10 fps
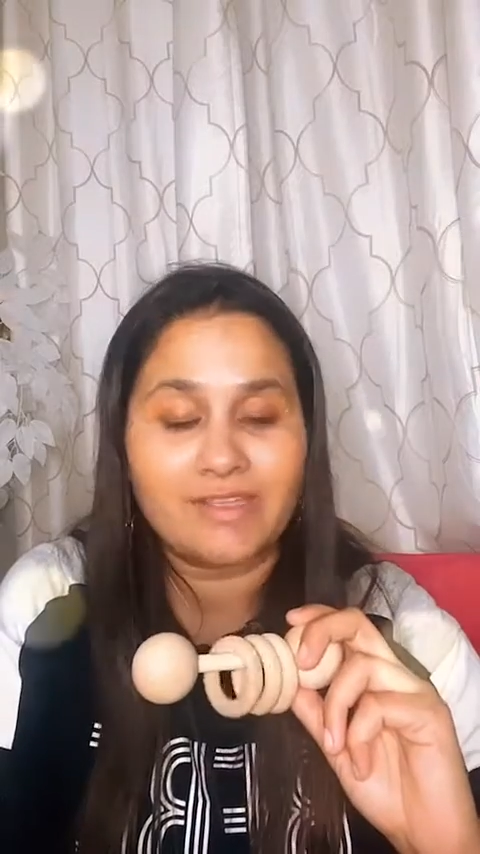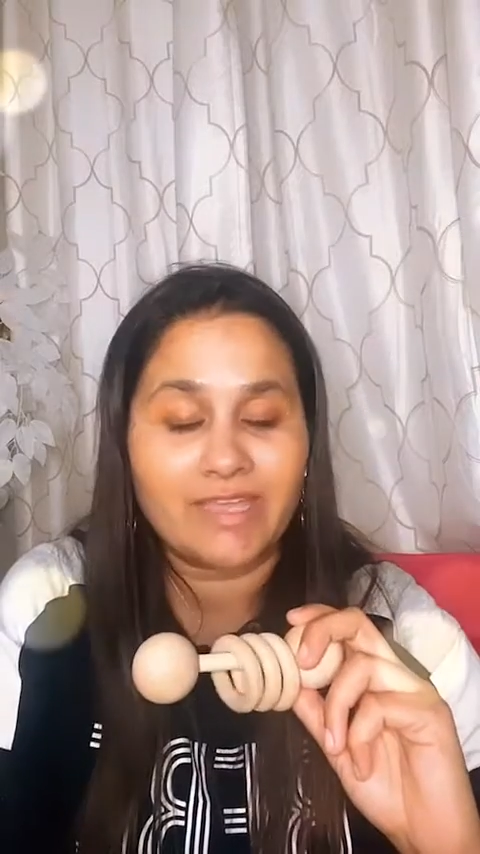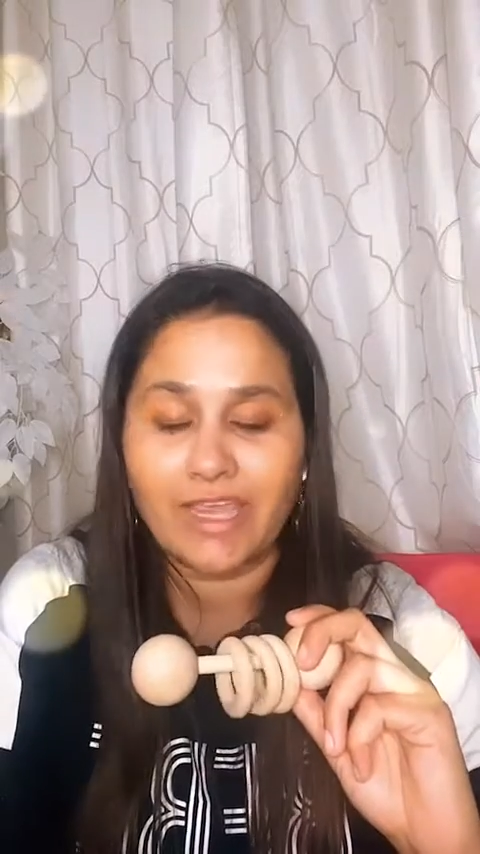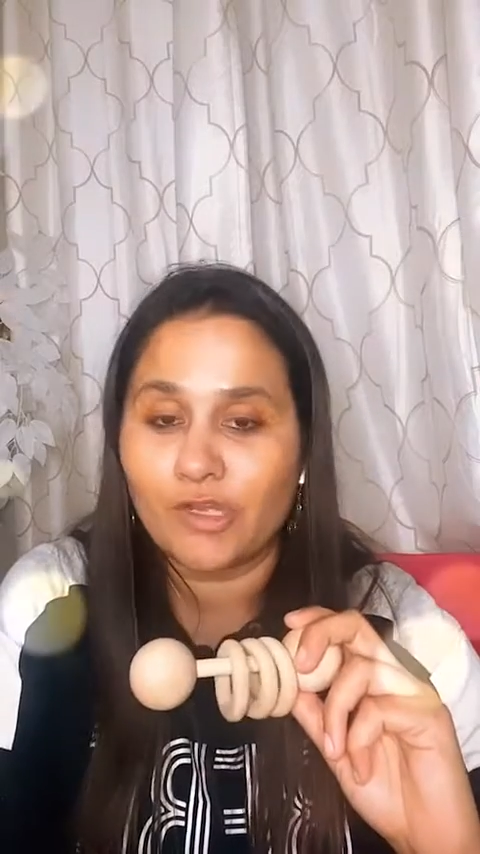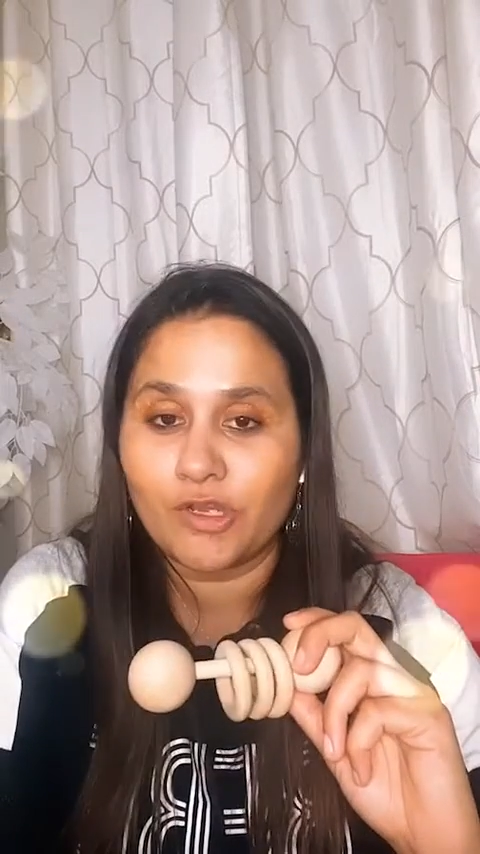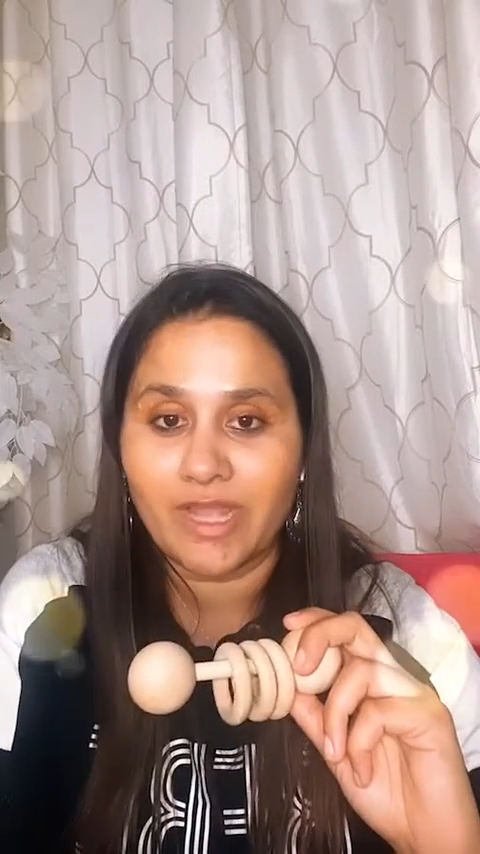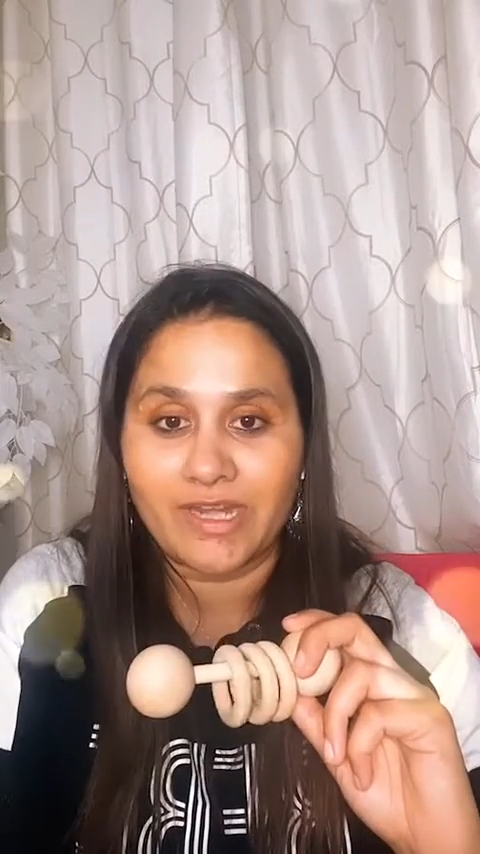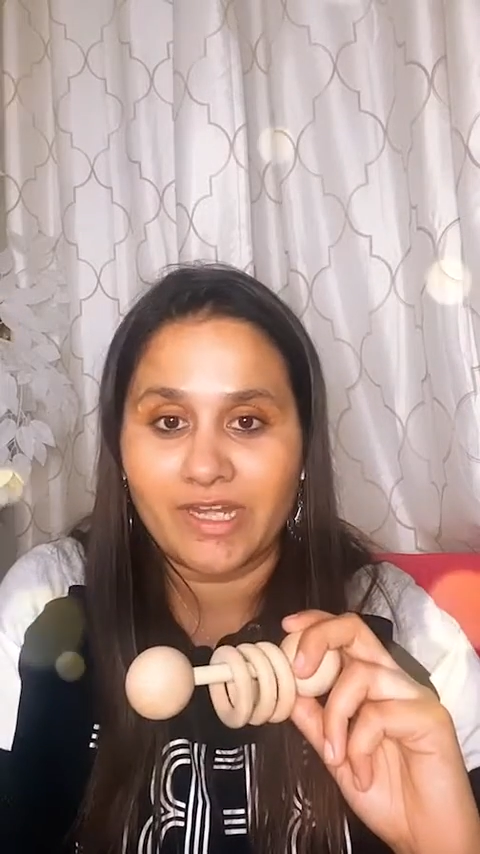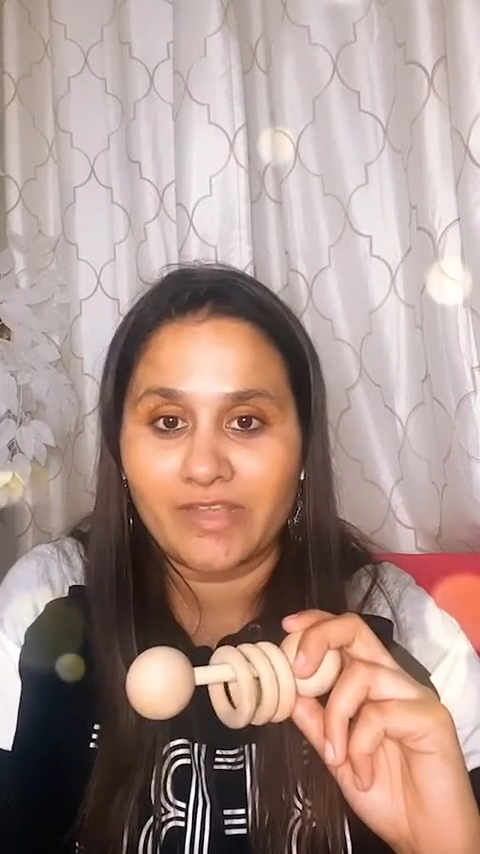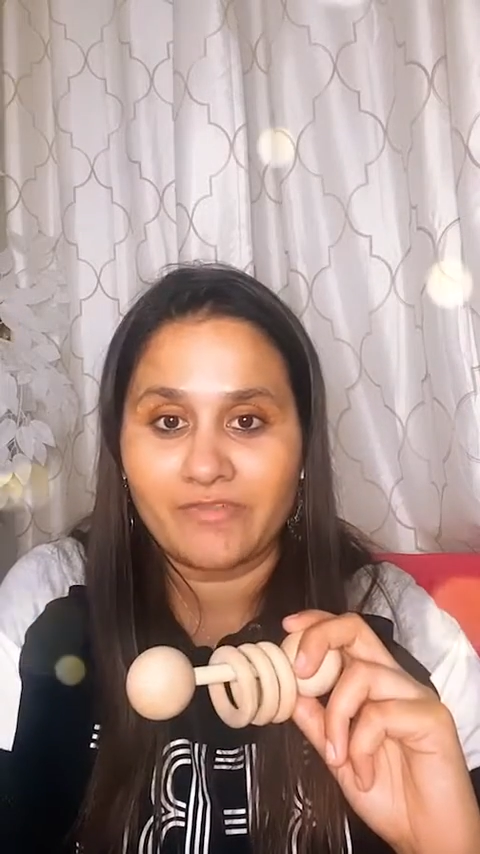cannot
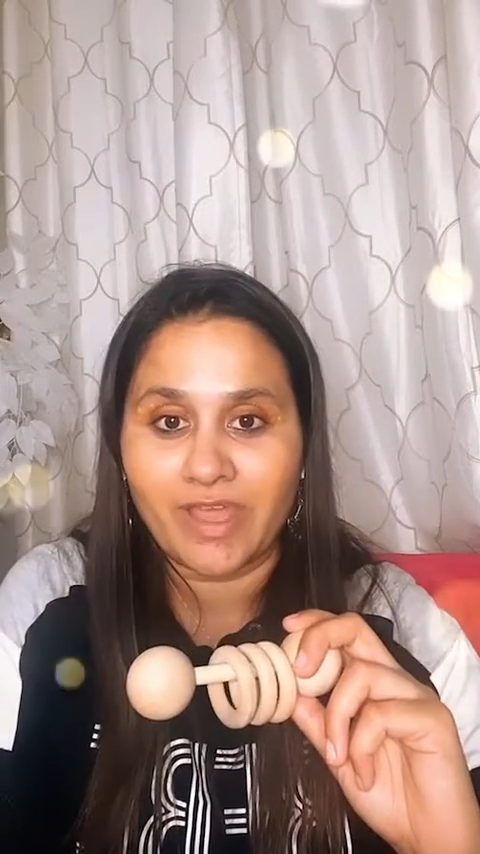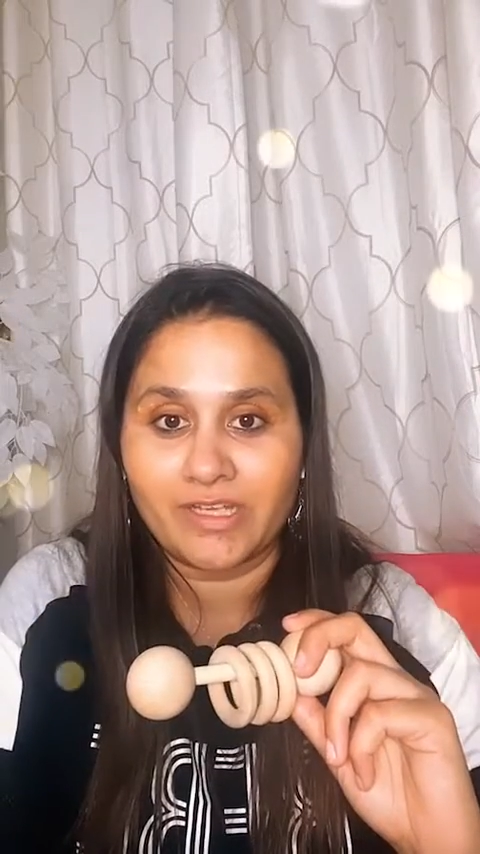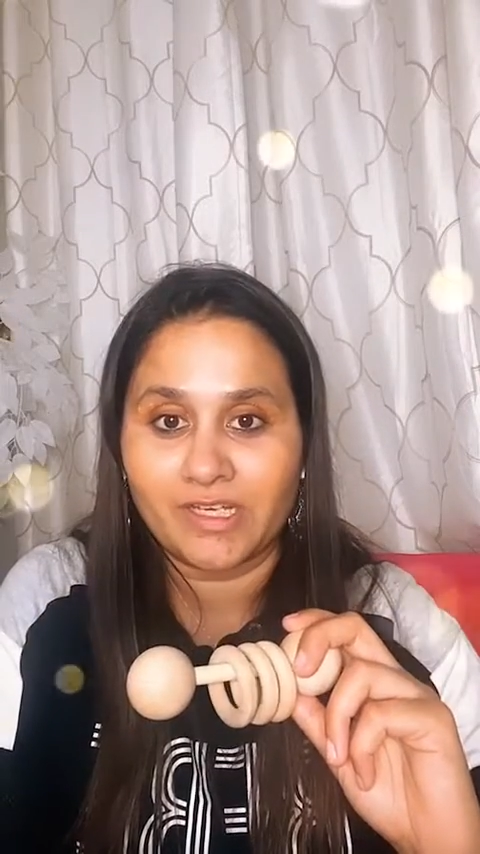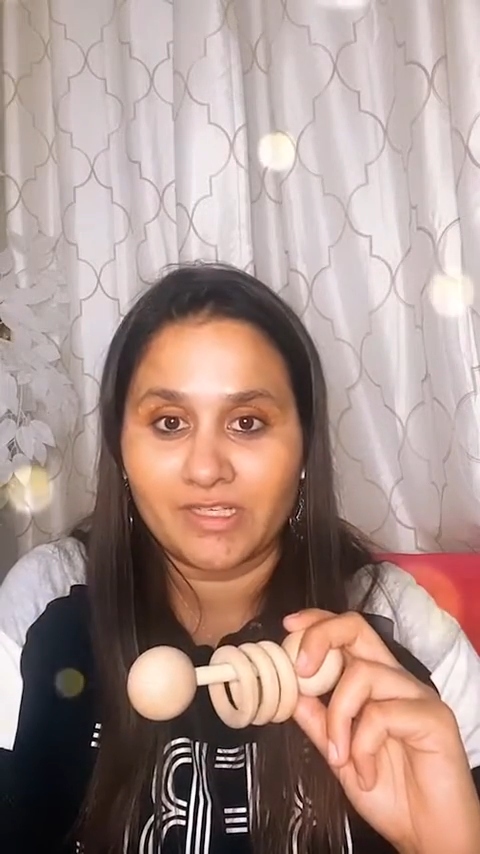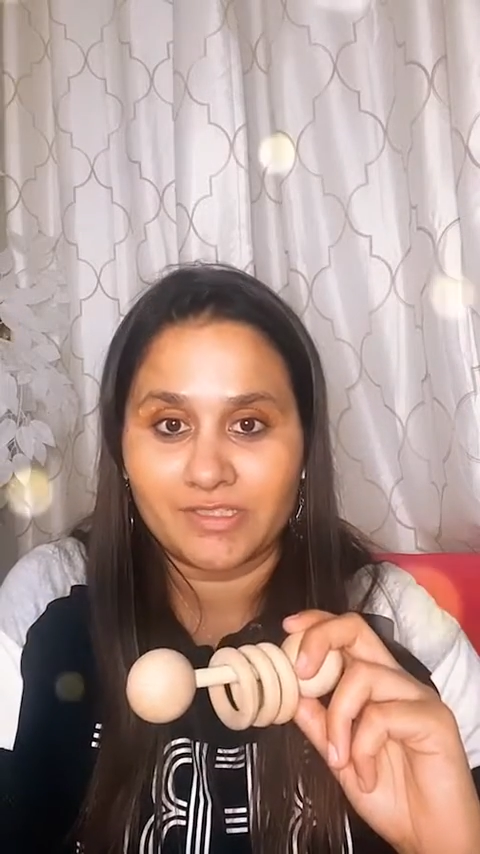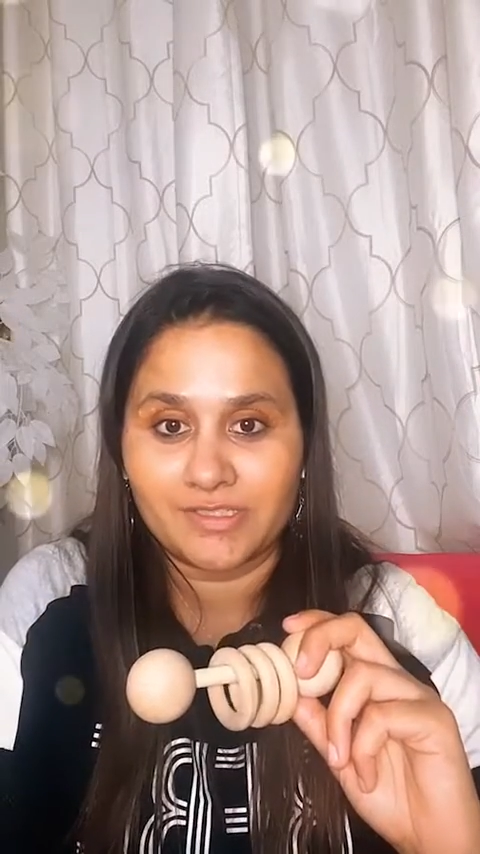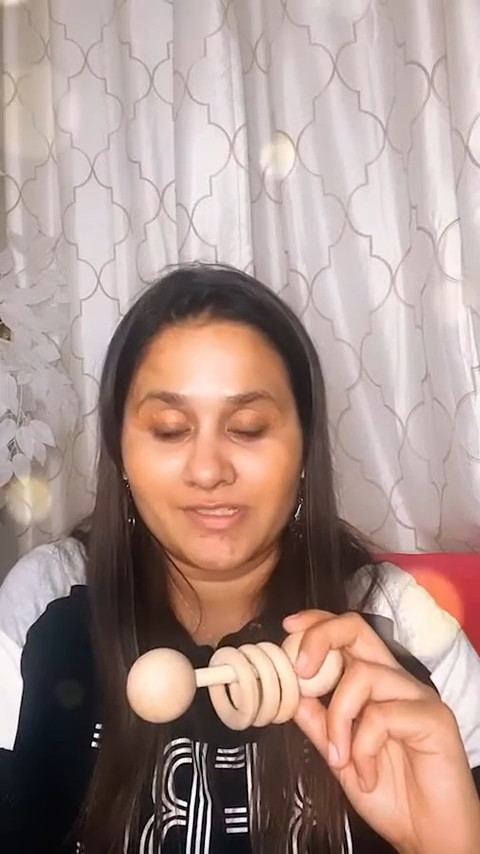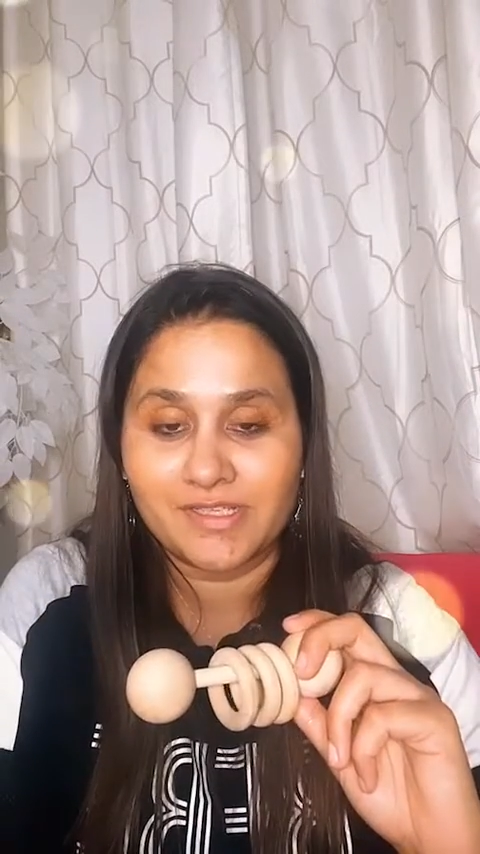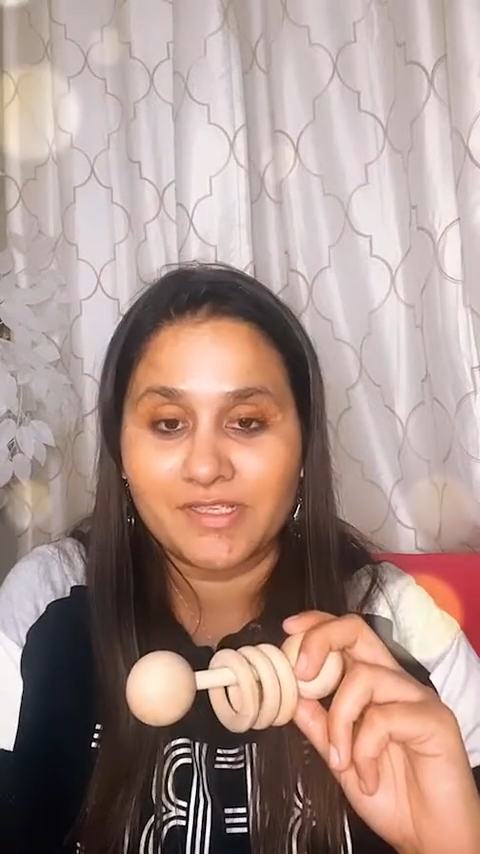identify colors.